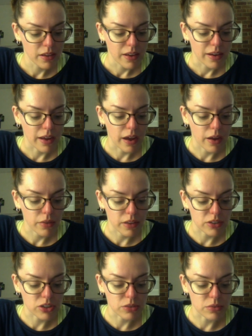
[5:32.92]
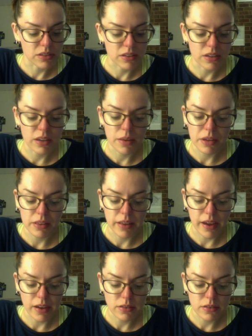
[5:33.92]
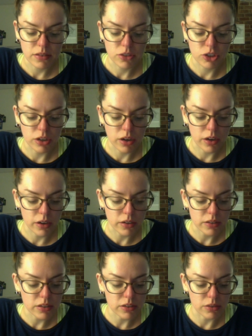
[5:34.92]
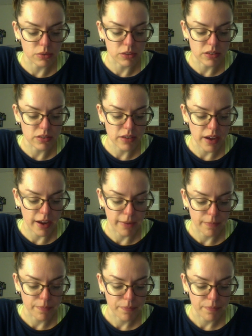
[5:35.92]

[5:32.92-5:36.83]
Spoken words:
Now that she was seeing him at last, she hardly knew what to say.